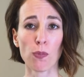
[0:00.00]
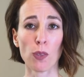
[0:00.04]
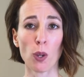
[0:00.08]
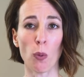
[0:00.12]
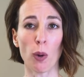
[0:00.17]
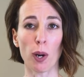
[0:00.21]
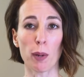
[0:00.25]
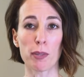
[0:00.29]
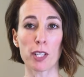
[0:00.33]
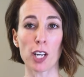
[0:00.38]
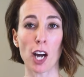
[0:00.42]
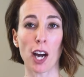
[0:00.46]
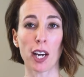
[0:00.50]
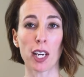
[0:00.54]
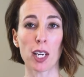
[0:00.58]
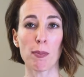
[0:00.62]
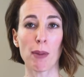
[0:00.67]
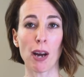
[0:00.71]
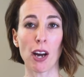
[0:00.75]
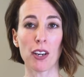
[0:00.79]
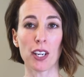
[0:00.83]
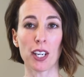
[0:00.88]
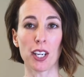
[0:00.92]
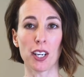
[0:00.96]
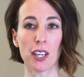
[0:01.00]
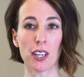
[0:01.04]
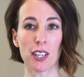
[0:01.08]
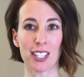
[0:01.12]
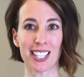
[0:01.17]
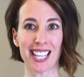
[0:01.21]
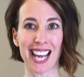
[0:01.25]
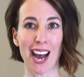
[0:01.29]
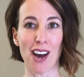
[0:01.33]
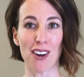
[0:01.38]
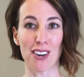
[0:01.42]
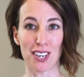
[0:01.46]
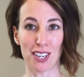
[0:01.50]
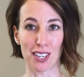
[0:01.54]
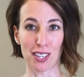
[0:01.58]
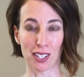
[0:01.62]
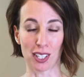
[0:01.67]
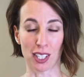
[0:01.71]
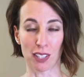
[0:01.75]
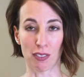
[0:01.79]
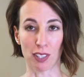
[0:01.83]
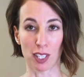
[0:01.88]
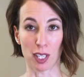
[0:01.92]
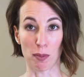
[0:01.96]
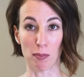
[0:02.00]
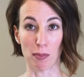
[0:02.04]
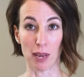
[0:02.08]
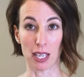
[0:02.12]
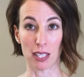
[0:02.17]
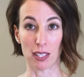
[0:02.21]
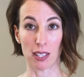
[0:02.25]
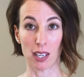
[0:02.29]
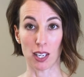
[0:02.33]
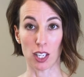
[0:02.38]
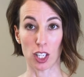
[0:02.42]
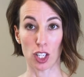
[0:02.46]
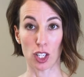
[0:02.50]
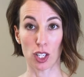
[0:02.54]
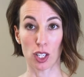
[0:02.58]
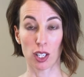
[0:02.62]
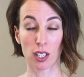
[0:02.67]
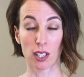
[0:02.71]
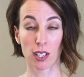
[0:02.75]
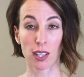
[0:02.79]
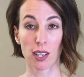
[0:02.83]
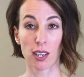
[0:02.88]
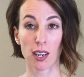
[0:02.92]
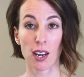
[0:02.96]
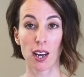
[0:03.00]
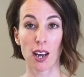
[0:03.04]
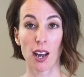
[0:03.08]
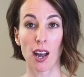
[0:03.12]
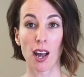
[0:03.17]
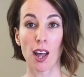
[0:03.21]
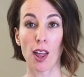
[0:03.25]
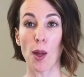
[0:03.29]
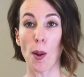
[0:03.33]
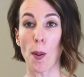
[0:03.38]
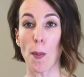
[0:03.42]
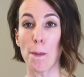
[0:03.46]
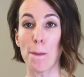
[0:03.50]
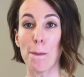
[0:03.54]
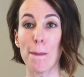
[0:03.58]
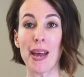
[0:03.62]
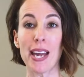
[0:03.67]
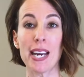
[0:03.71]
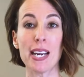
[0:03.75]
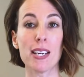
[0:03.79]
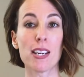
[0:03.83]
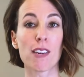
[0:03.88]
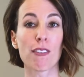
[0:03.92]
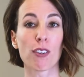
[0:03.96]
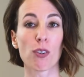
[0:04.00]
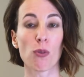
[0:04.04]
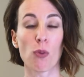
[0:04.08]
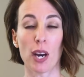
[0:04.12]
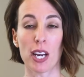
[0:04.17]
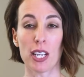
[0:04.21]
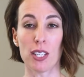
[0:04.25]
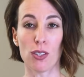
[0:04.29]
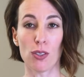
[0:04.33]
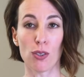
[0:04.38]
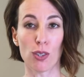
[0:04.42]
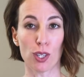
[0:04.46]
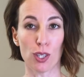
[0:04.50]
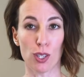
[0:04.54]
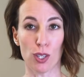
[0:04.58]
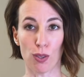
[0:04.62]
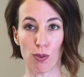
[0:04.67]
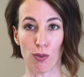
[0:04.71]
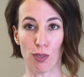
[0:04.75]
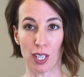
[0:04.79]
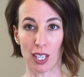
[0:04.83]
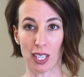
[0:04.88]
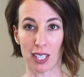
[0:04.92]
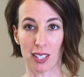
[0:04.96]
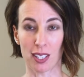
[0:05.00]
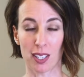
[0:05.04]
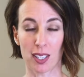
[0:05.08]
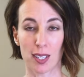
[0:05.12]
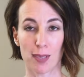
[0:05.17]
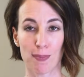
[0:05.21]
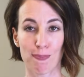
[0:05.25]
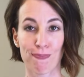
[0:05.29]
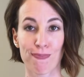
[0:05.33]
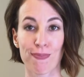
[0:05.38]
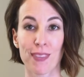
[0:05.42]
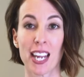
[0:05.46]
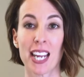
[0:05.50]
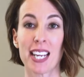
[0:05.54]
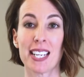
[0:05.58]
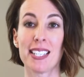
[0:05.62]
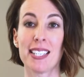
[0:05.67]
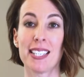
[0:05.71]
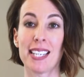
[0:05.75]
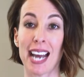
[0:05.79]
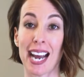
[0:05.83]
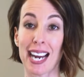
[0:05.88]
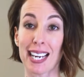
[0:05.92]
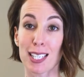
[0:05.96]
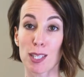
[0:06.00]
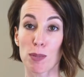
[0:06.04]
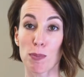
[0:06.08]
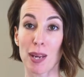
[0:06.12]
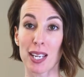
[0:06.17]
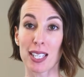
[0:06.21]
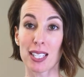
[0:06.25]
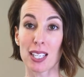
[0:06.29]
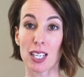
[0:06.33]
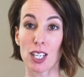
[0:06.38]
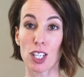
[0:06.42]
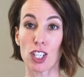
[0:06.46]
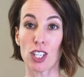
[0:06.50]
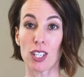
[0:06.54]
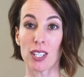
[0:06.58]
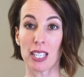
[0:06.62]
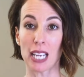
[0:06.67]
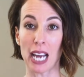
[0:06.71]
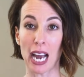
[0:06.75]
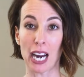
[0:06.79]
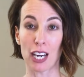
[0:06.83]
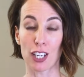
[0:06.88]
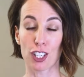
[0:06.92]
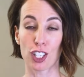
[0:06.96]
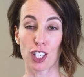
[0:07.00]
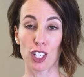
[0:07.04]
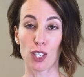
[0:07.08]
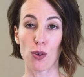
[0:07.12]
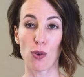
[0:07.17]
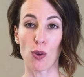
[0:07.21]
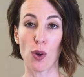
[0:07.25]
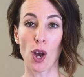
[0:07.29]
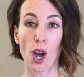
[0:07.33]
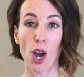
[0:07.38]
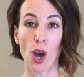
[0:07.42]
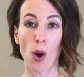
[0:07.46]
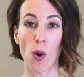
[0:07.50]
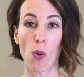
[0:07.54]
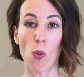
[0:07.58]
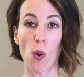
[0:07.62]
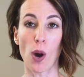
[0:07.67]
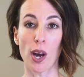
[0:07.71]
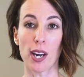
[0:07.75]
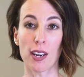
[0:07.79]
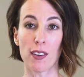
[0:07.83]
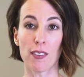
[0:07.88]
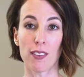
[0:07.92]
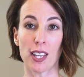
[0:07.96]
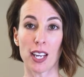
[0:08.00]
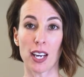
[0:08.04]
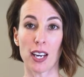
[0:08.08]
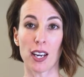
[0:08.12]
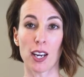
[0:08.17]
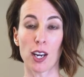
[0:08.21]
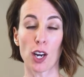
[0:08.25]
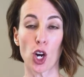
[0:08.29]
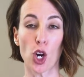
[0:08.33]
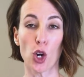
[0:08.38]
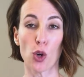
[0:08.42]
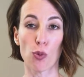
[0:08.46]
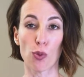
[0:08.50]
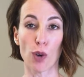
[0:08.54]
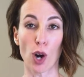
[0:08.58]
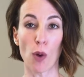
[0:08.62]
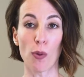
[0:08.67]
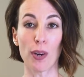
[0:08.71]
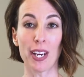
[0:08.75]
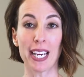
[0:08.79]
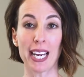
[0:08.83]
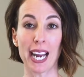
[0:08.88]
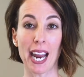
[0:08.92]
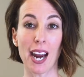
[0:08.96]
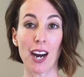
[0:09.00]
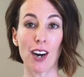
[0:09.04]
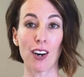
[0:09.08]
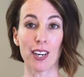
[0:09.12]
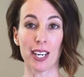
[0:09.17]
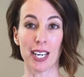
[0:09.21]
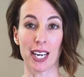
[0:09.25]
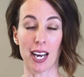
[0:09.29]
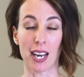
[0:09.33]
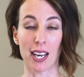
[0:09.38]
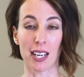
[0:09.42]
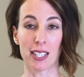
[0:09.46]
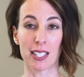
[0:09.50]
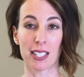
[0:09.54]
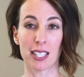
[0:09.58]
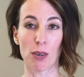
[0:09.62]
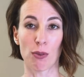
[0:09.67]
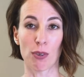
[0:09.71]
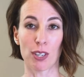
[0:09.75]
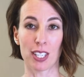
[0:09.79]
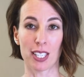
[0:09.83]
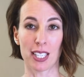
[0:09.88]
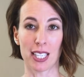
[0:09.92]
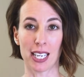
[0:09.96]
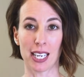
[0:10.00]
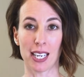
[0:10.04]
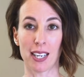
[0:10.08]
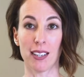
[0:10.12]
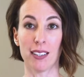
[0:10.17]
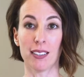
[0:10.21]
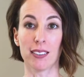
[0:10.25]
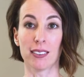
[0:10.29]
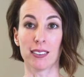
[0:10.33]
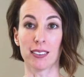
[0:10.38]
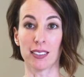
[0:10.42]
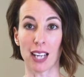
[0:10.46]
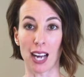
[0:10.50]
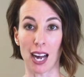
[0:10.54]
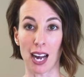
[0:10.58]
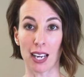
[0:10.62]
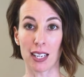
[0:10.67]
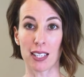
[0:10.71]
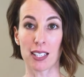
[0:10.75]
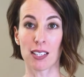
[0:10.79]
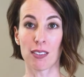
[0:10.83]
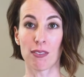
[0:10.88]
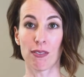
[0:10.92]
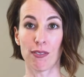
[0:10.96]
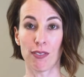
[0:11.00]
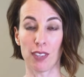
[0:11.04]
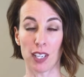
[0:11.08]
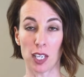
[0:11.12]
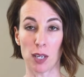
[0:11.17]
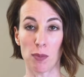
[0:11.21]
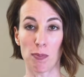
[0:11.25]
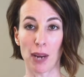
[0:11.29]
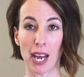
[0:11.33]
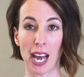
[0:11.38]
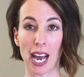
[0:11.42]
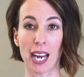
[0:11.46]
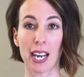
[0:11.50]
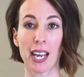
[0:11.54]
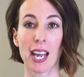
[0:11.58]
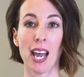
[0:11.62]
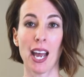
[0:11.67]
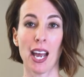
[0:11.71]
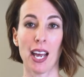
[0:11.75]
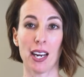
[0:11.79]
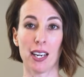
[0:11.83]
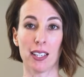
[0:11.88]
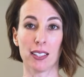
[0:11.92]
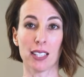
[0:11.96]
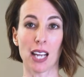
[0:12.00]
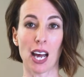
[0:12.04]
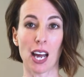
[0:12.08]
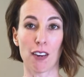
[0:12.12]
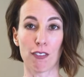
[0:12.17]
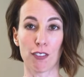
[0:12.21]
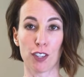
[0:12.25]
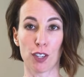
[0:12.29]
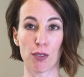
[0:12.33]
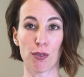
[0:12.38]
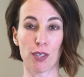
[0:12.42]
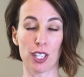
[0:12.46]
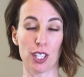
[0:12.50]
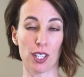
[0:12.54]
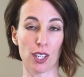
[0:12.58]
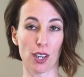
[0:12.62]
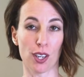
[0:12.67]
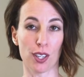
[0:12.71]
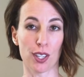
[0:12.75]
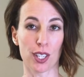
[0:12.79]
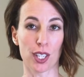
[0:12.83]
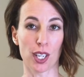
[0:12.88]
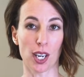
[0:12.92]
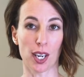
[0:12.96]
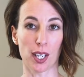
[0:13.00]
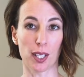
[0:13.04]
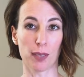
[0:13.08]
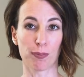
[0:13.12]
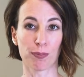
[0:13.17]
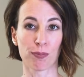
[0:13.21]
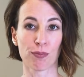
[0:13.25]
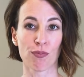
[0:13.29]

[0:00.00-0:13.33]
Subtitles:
What I'm talking about here is how to deliver the message. Many different ways you can do this. Text message is actually one of the growing areas that we're seeing a lot of feedback and a lot of good results on.